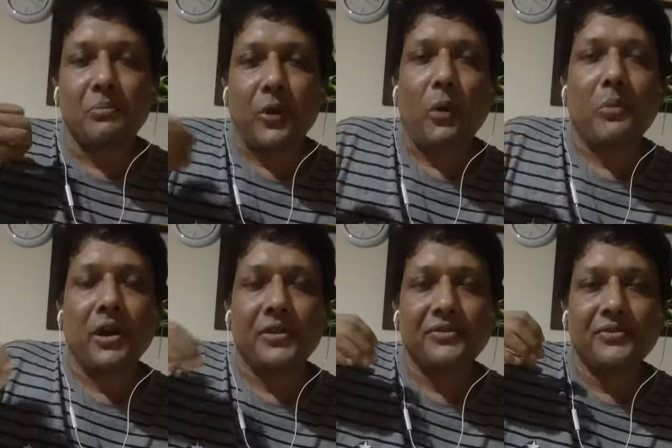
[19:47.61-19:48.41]

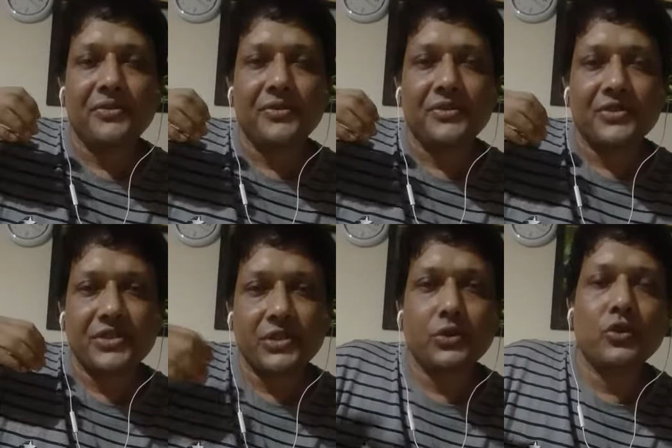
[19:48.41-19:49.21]
proper
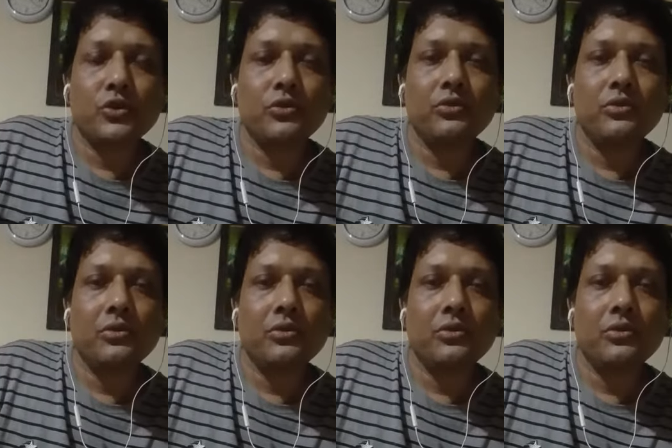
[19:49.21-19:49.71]
CO2